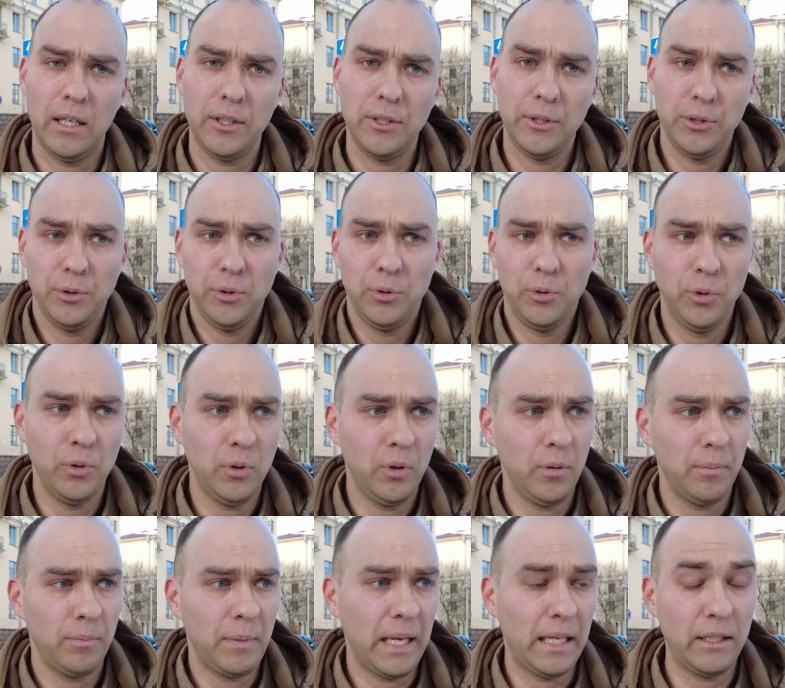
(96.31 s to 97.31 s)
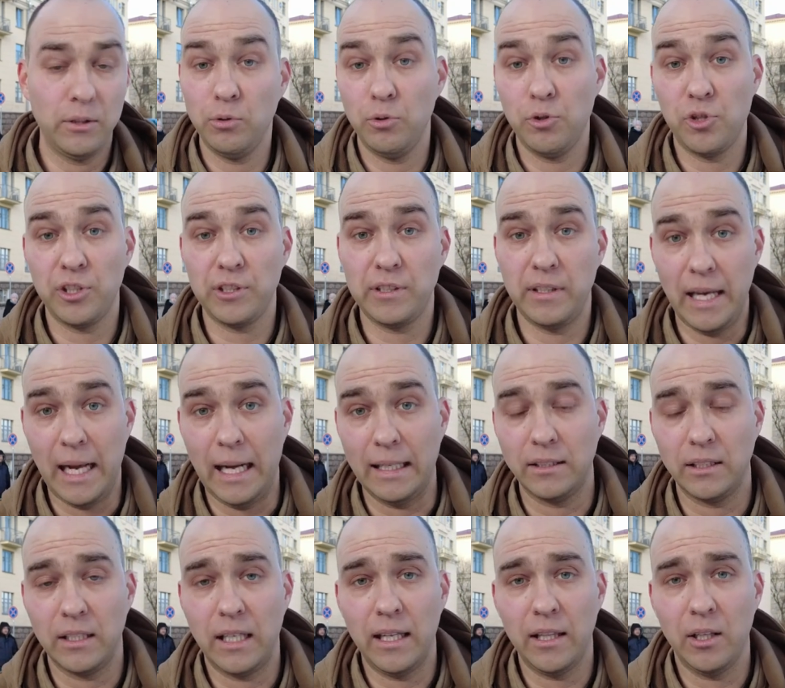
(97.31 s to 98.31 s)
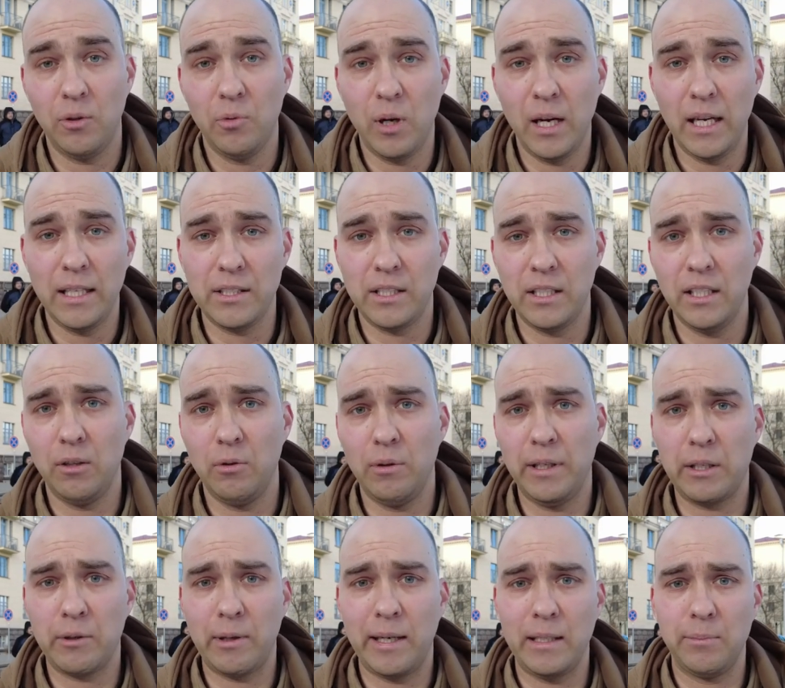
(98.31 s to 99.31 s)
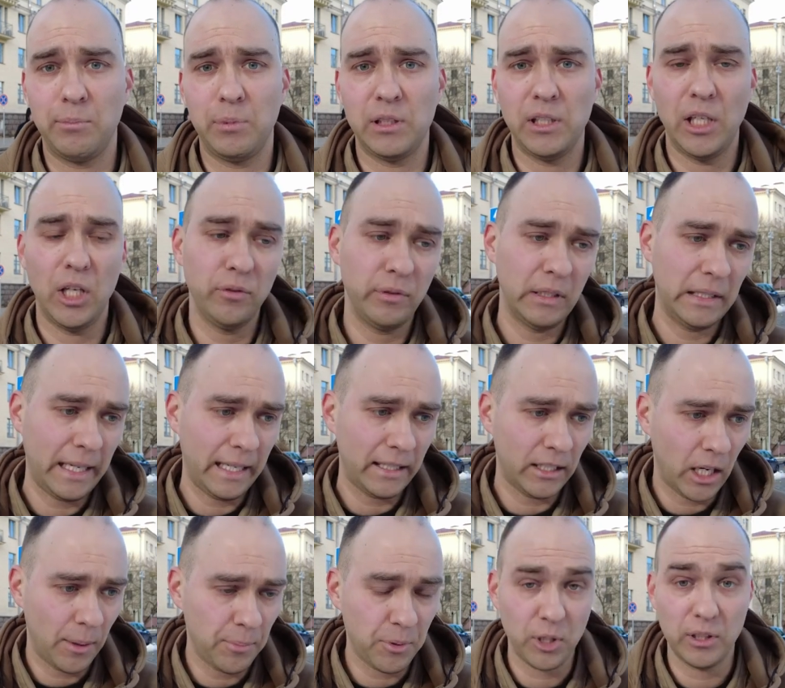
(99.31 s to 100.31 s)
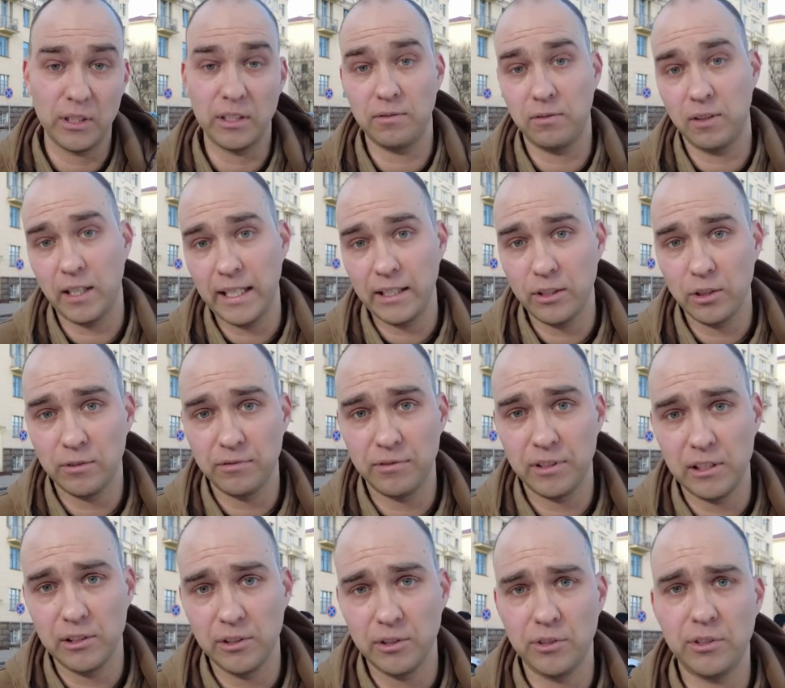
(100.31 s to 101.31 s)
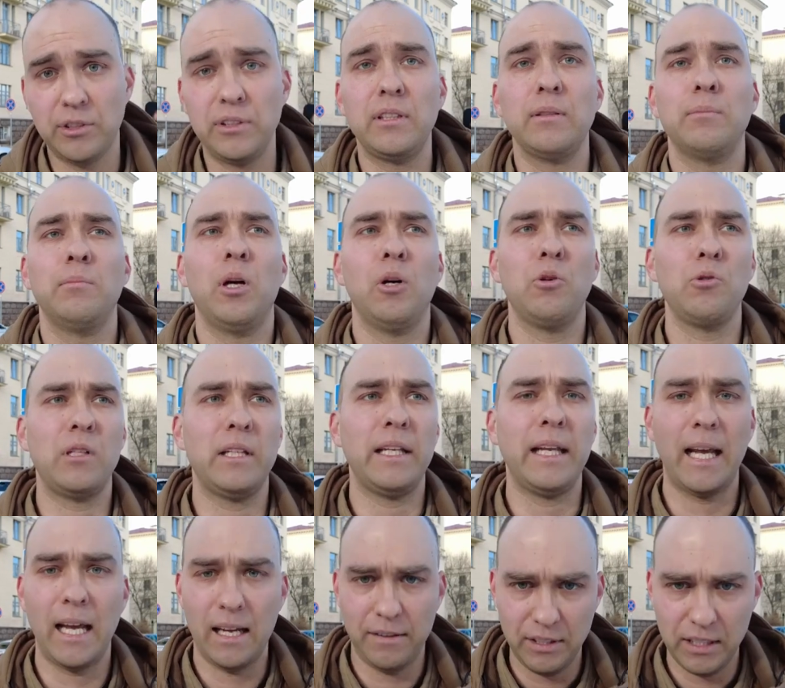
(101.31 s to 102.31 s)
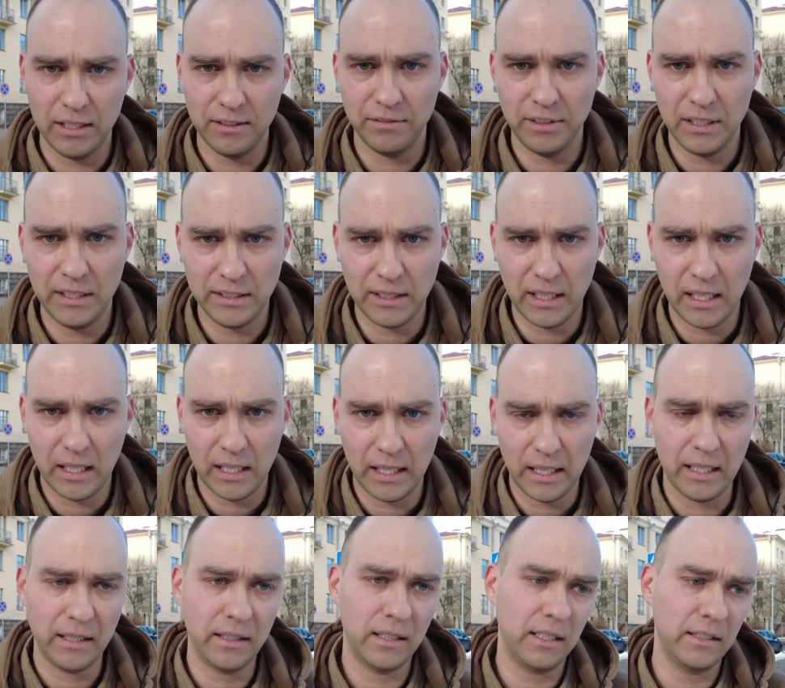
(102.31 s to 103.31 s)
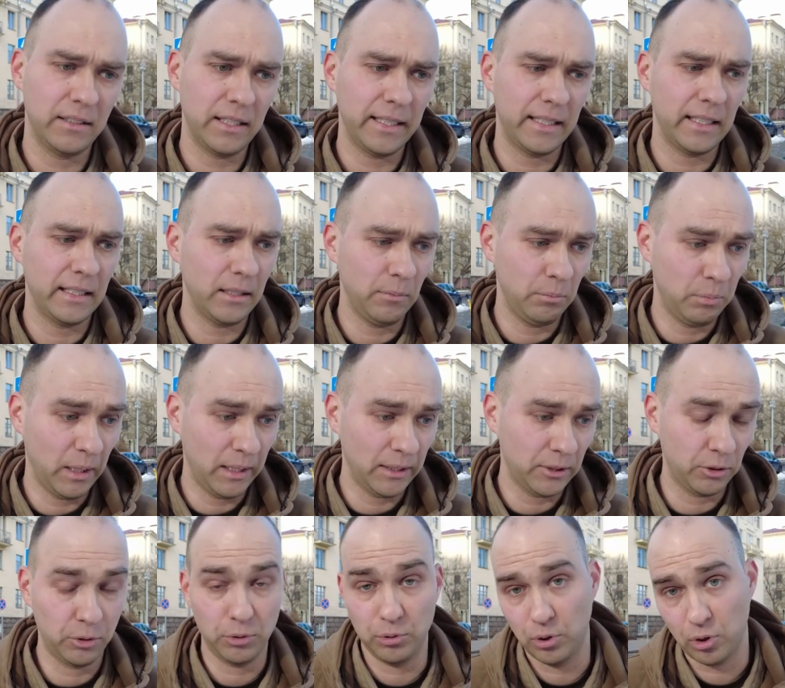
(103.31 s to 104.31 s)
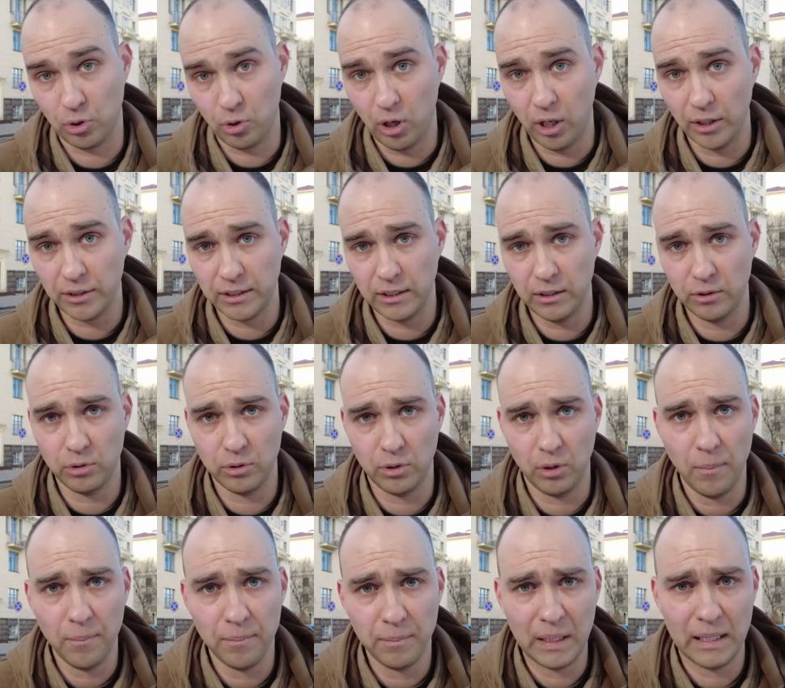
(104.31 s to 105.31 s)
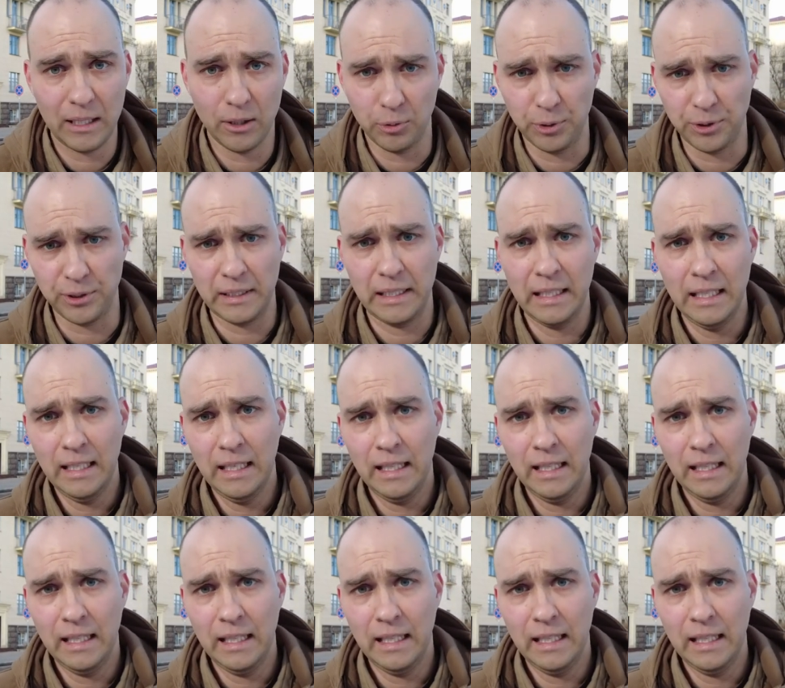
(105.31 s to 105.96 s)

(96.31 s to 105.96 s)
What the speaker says: you may do just that. Otherwise, the only credible overland option is flying to Vilnius, mostly having a visa and then taking a bus to cross into Belarus.